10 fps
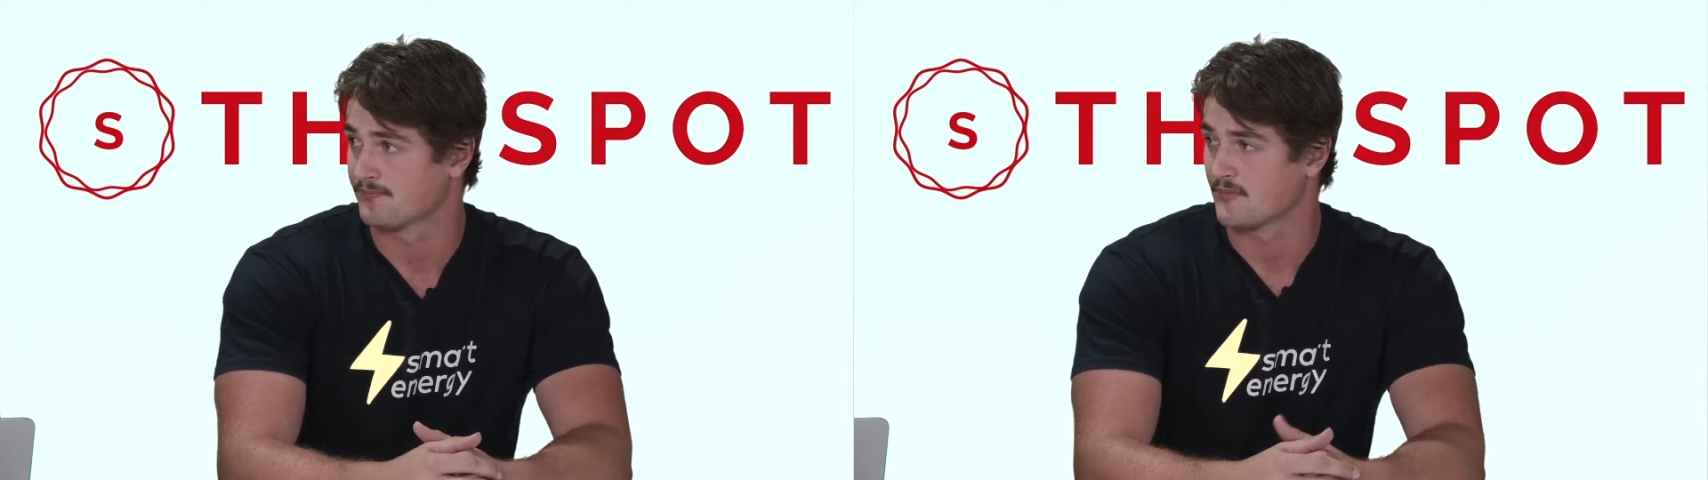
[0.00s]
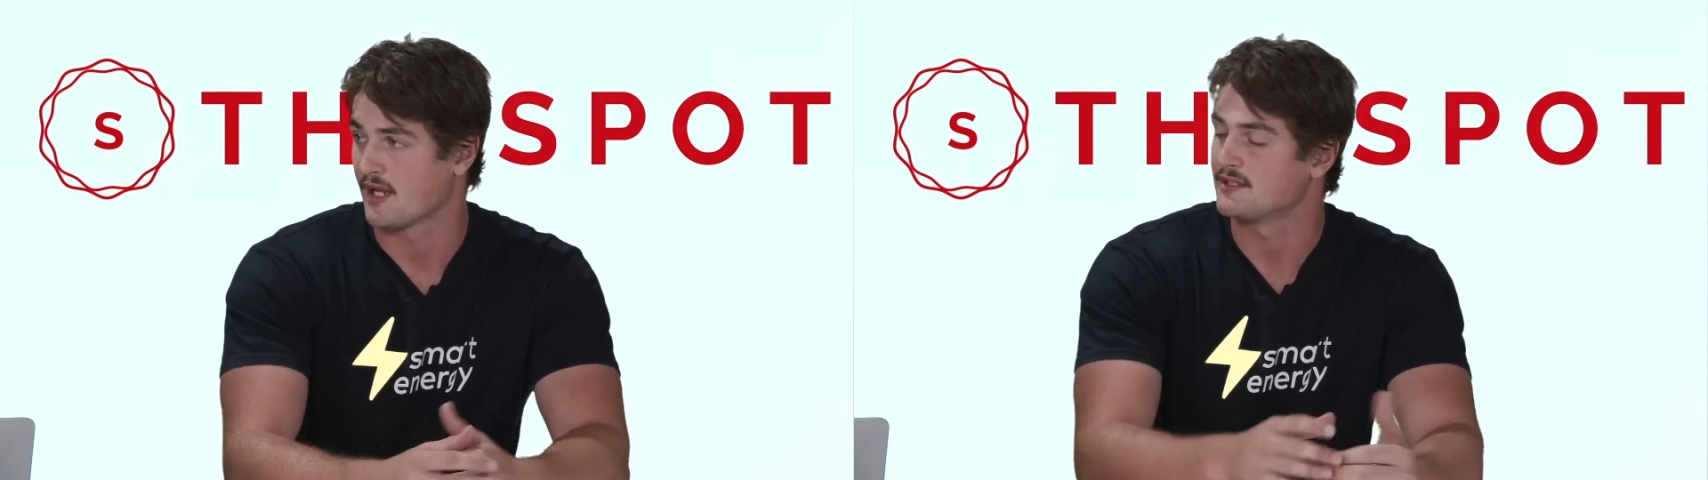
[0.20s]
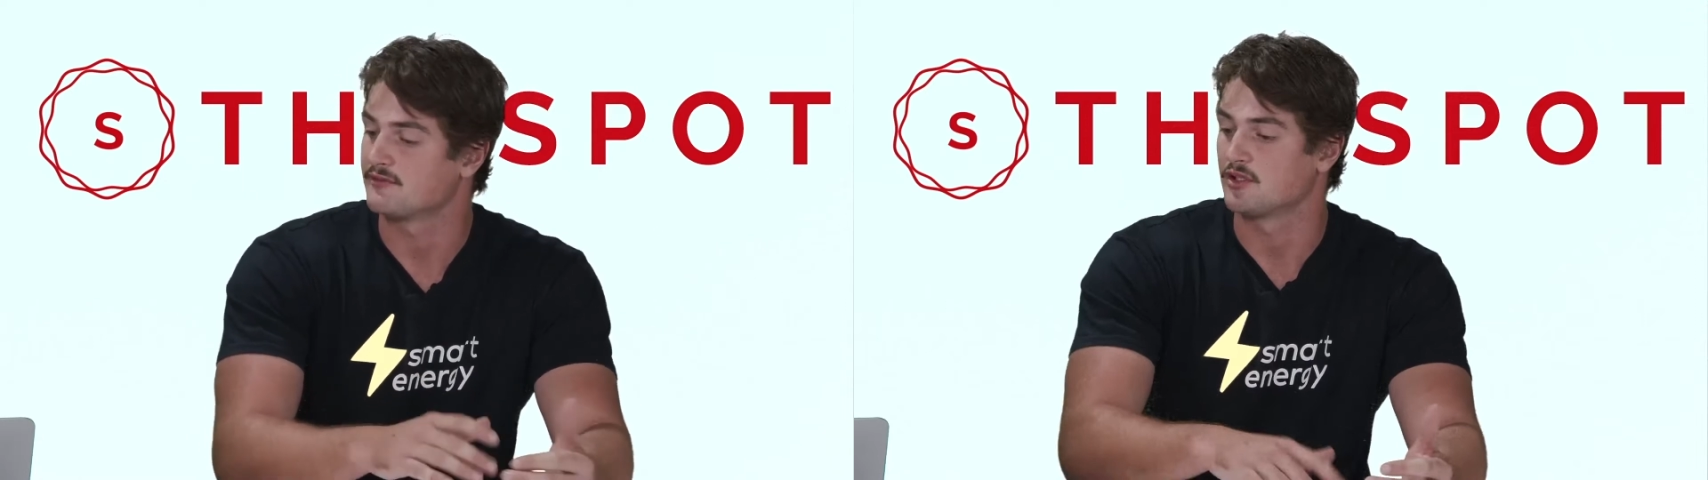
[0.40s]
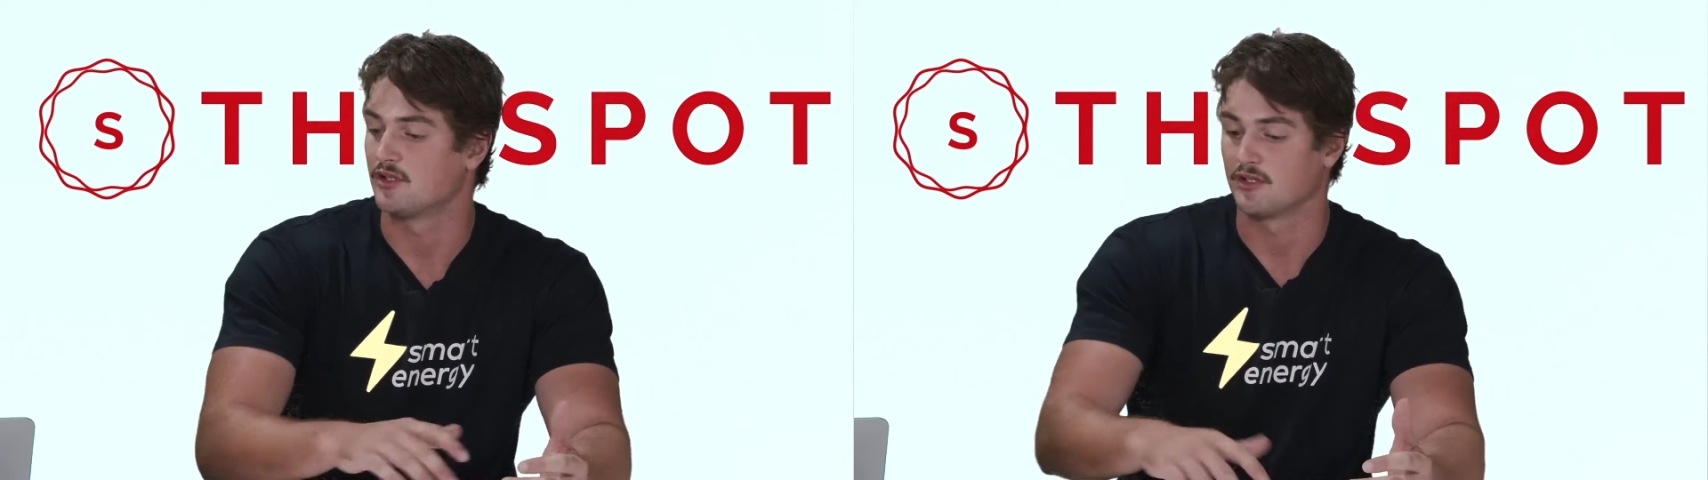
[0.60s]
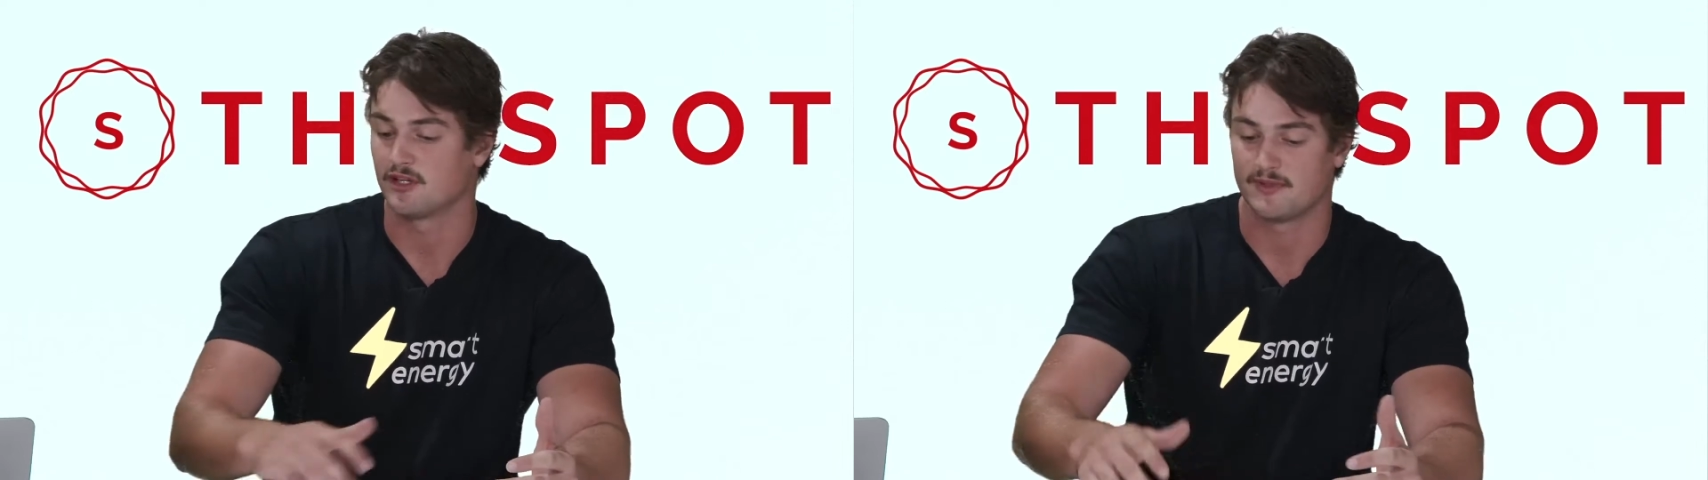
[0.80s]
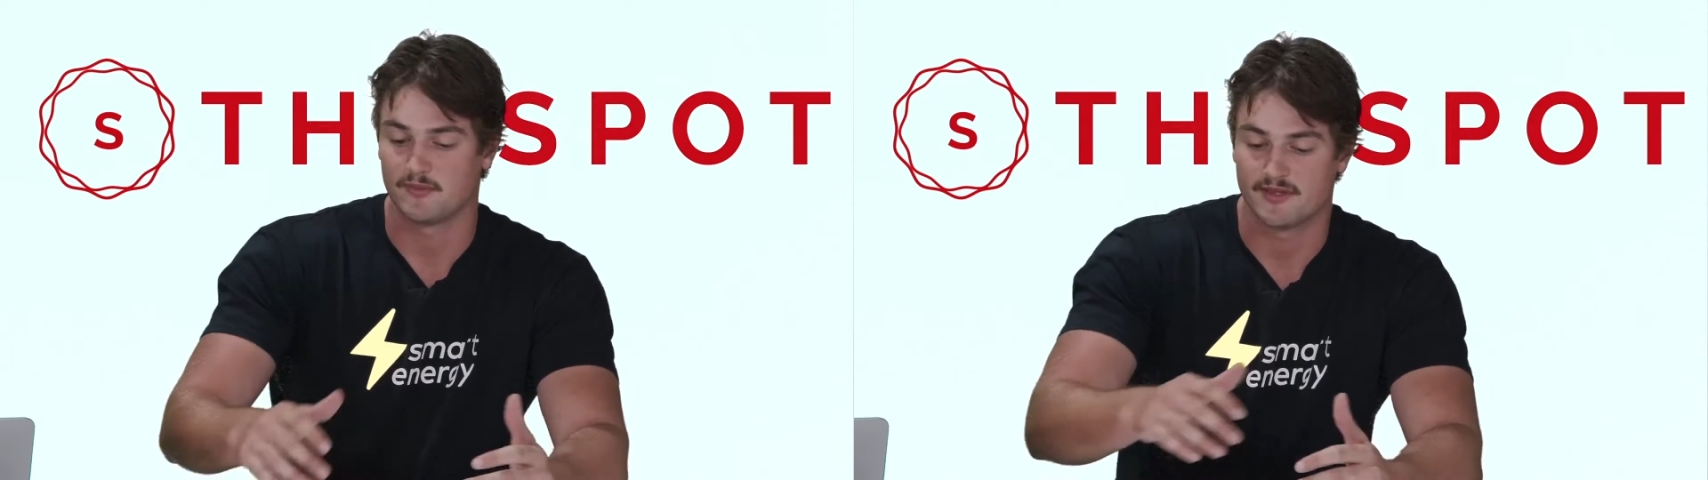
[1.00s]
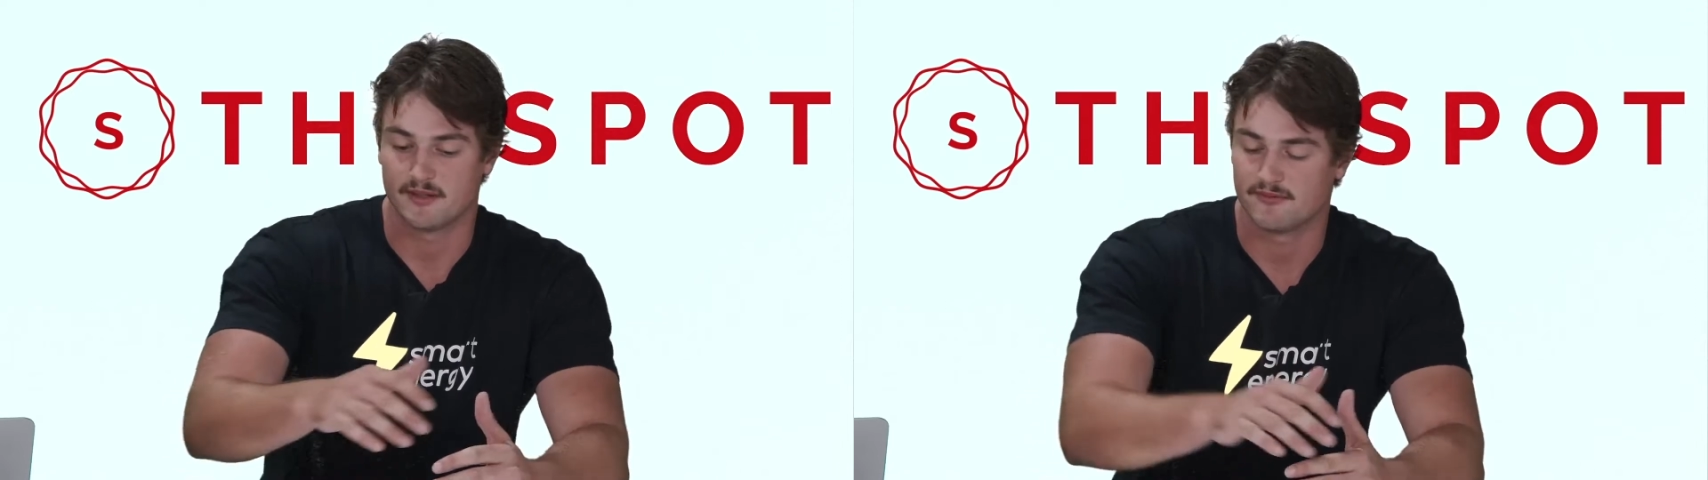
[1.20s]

As I've gone on, I've been with them